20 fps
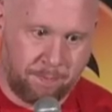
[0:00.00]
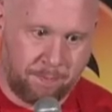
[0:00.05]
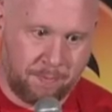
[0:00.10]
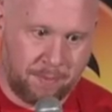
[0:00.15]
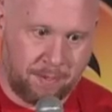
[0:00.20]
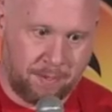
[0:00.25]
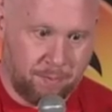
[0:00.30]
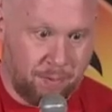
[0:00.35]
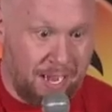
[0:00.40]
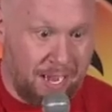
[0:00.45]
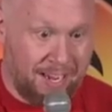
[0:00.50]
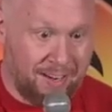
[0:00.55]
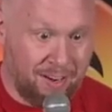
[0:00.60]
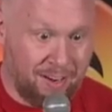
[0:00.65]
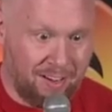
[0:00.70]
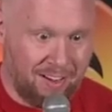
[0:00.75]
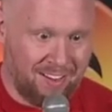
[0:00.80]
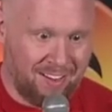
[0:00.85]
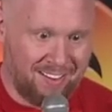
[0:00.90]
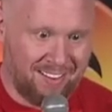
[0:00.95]
Why
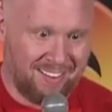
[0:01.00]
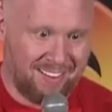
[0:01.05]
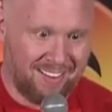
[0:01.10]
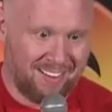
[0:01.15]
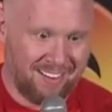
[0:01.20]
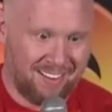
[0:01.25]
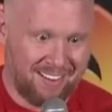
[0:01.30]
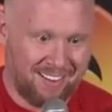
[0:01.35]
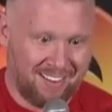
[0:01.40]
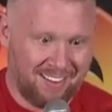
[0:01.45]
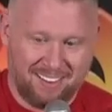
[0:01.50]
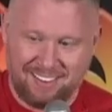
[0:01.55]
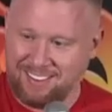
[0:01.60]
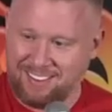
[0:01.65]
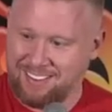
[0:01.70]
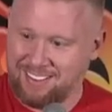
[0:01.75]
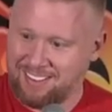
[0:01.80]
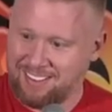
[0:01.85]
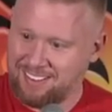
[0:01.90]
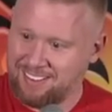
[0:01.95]
not?
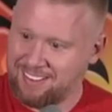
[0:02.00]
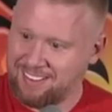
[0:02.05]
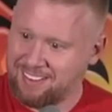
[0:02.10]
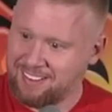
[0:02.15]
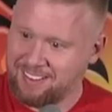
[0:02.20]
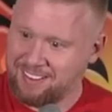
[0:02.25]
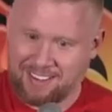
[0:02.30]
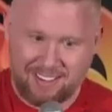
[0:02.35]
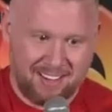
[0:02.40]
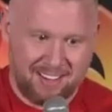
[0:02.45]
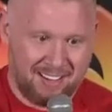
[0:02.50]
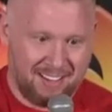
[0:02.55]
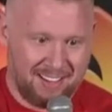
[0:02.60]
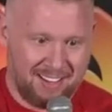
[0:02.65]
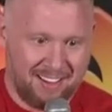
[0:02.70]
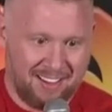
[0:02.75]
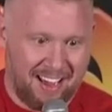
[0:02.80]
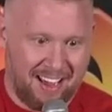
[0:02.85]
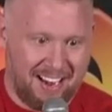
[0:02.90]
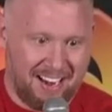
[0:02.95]
Any else a go.
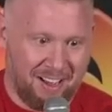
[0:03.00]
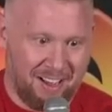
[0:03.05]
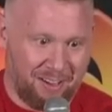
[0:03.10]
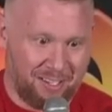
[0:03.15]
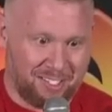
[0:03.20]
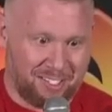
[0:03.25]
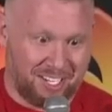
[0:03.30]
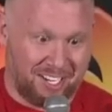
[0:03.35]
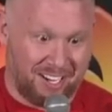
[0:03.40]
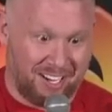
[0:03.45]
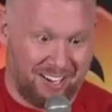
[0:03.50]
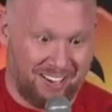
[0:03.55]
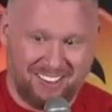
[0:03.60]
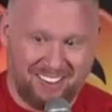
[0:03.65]
Any else a go.